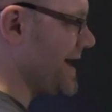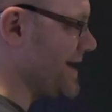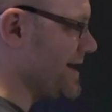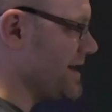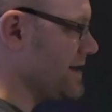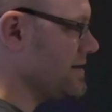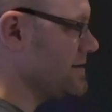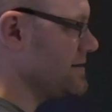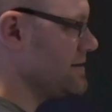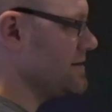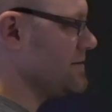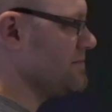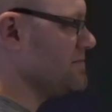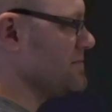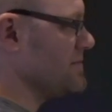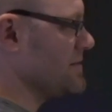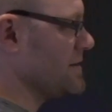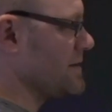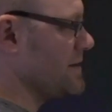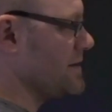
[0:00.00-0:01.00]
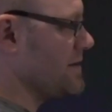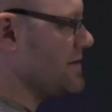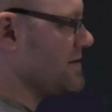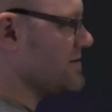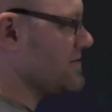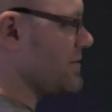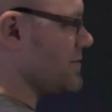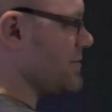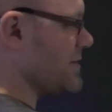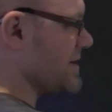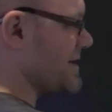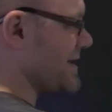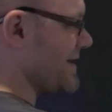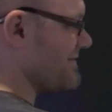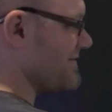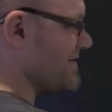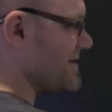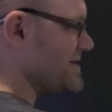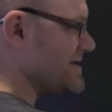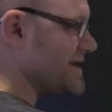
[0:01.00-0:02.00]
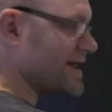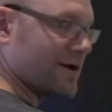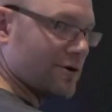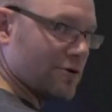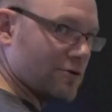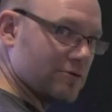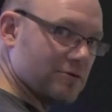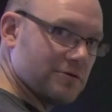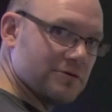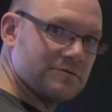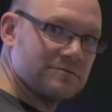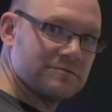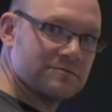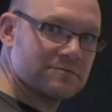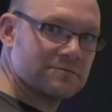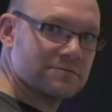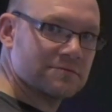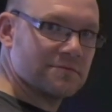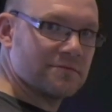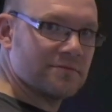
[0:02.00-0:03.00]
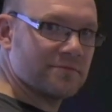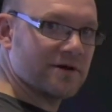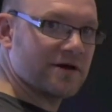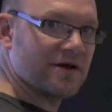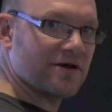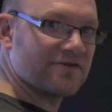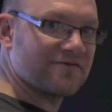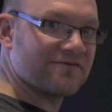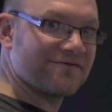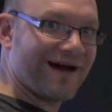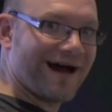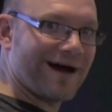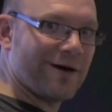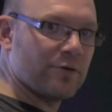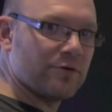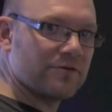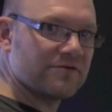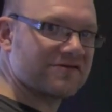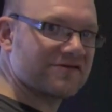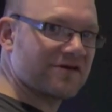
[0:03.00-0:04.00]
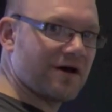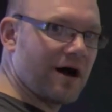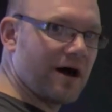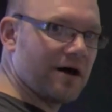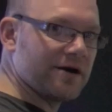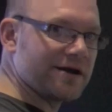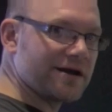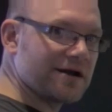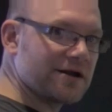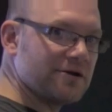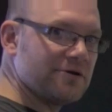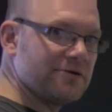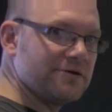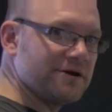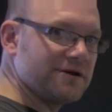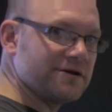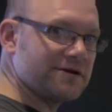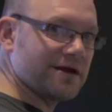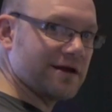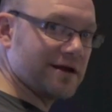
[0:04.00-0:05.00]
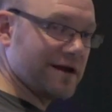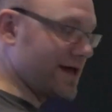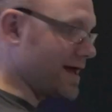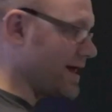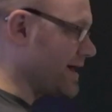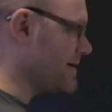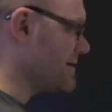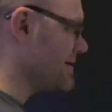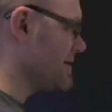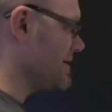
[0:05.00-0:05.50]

L. So we can have nickel because vowels aren't included in here.